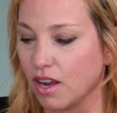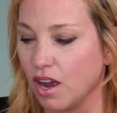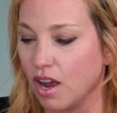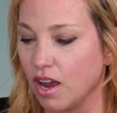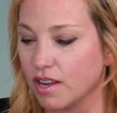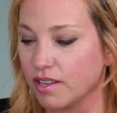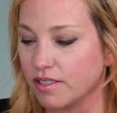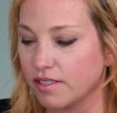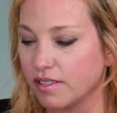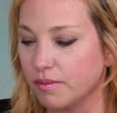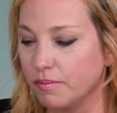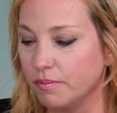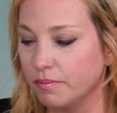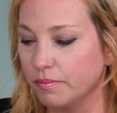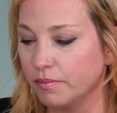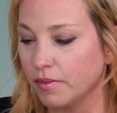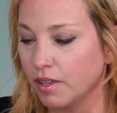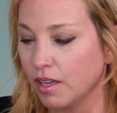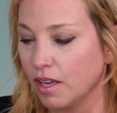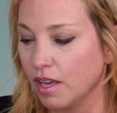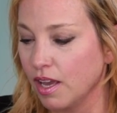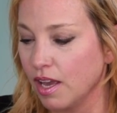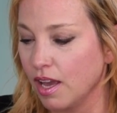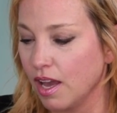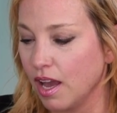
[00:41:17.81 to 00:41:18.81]
awesome.
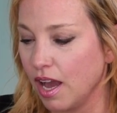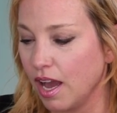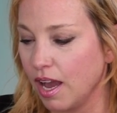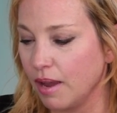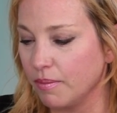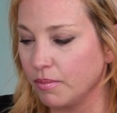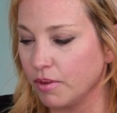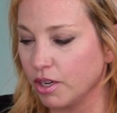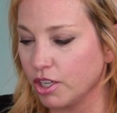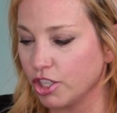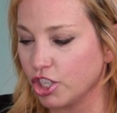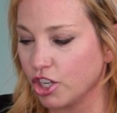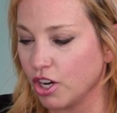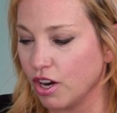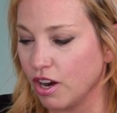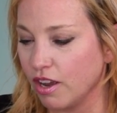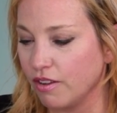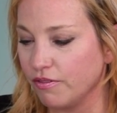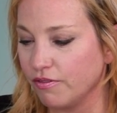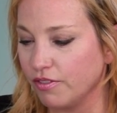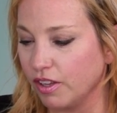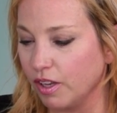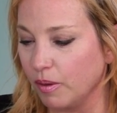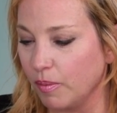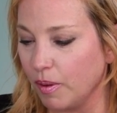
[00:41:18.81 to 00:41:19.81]
I'm not sure how I
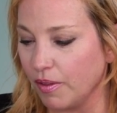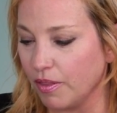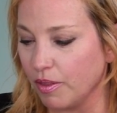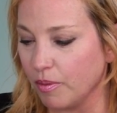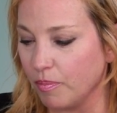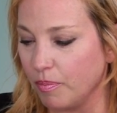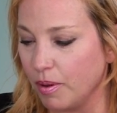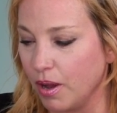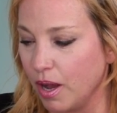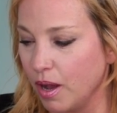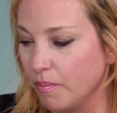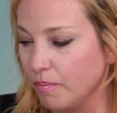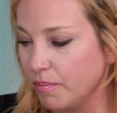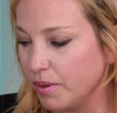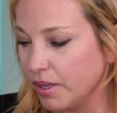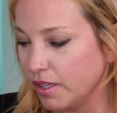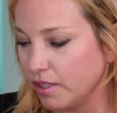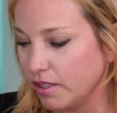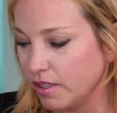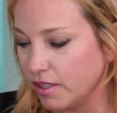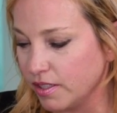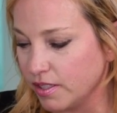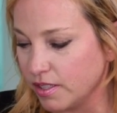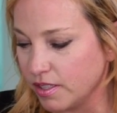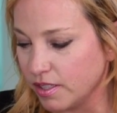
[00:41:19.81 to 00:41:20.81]
feel about the pump it
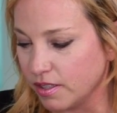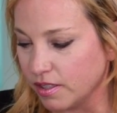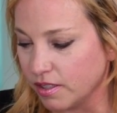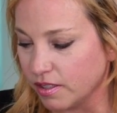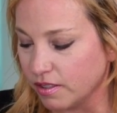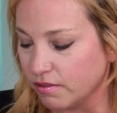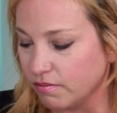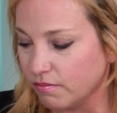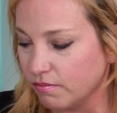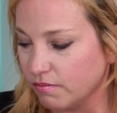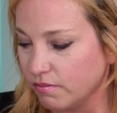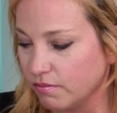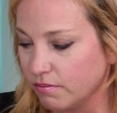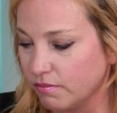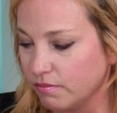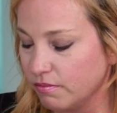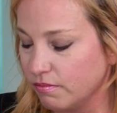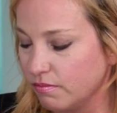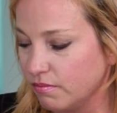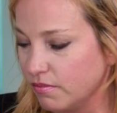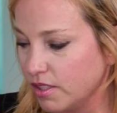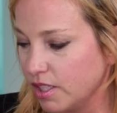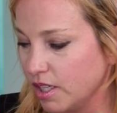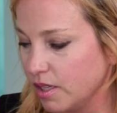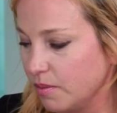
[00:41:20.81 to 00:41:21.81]
into the
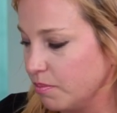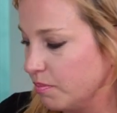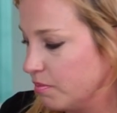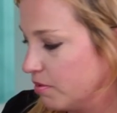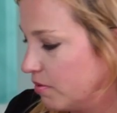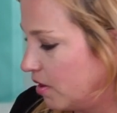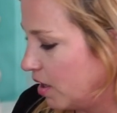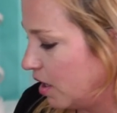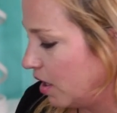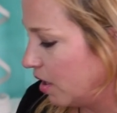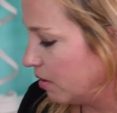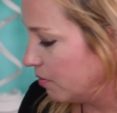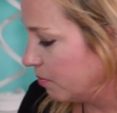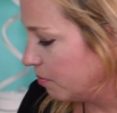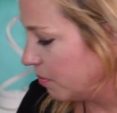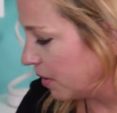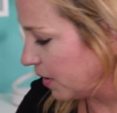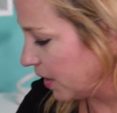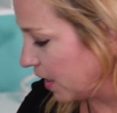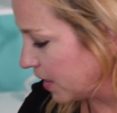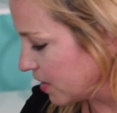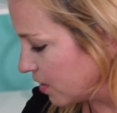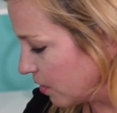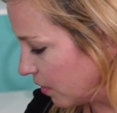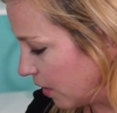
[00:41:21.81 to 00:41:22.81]
tip thing, but
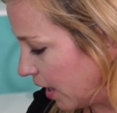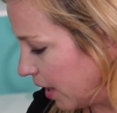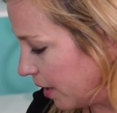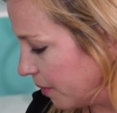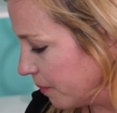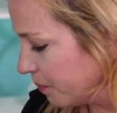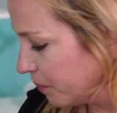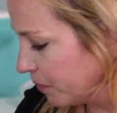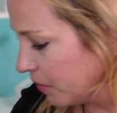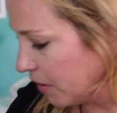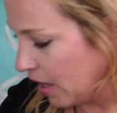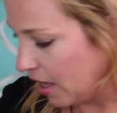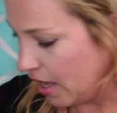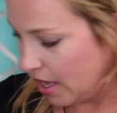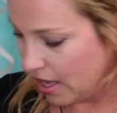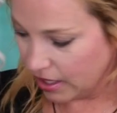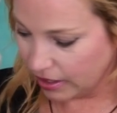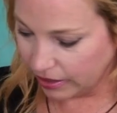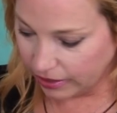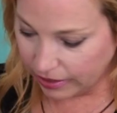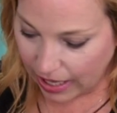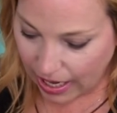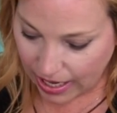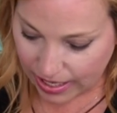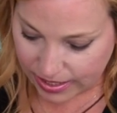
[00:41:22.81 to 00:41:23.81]
that's okay.
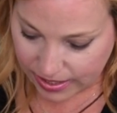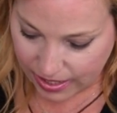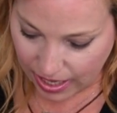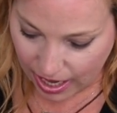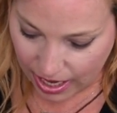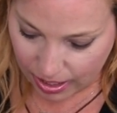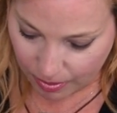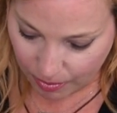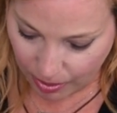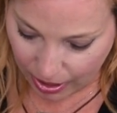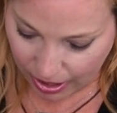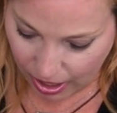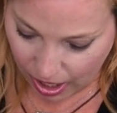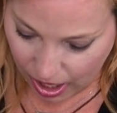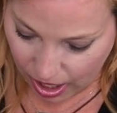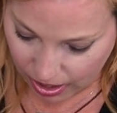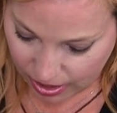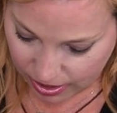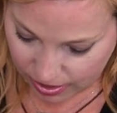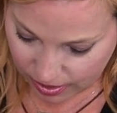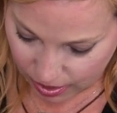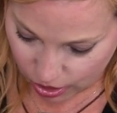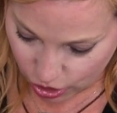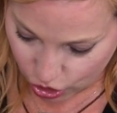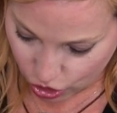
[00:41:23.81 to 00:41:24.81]
Last item I got
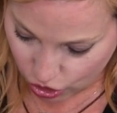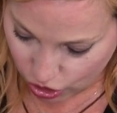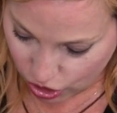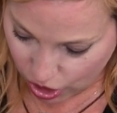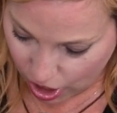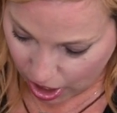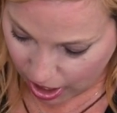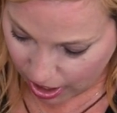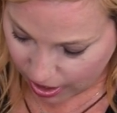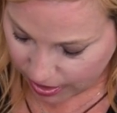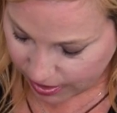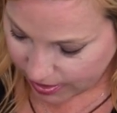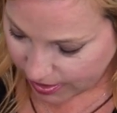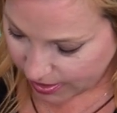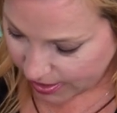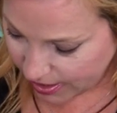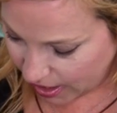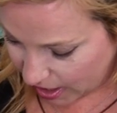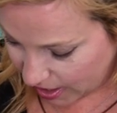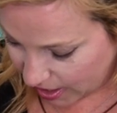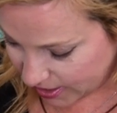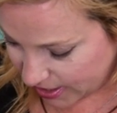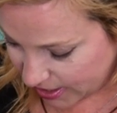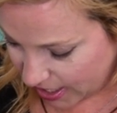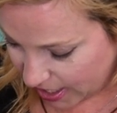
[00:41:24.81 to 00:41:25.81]
is a
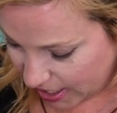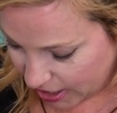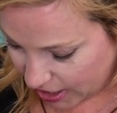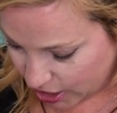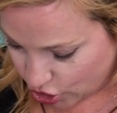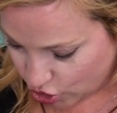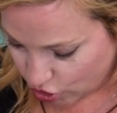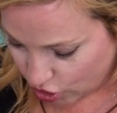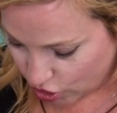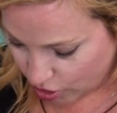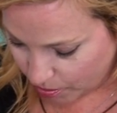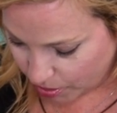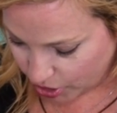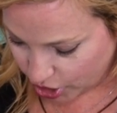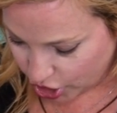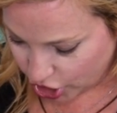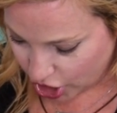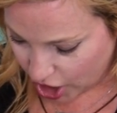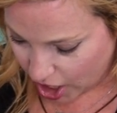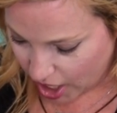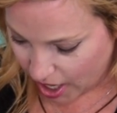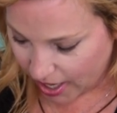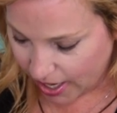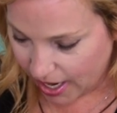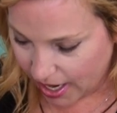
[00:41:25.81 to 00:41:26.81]
Ciate Triple
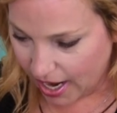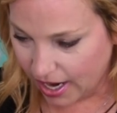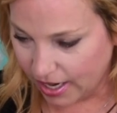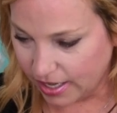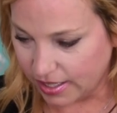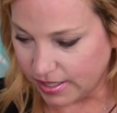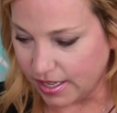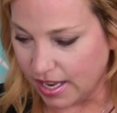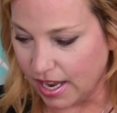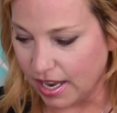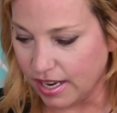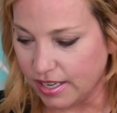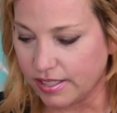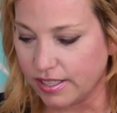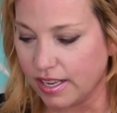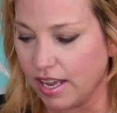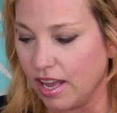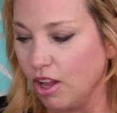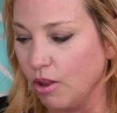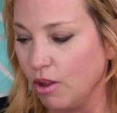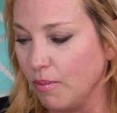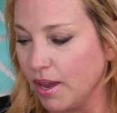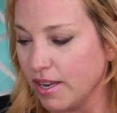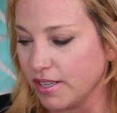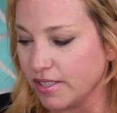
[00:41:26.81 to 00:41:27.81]
Shot
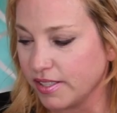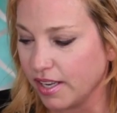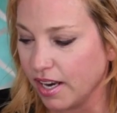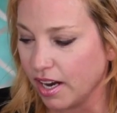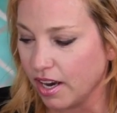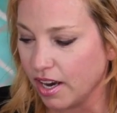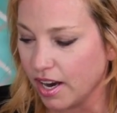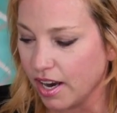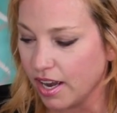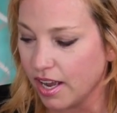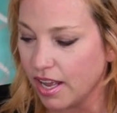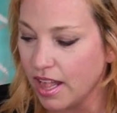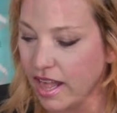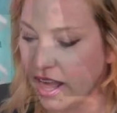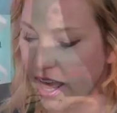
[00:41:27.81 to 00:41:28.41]
XXL Mascara.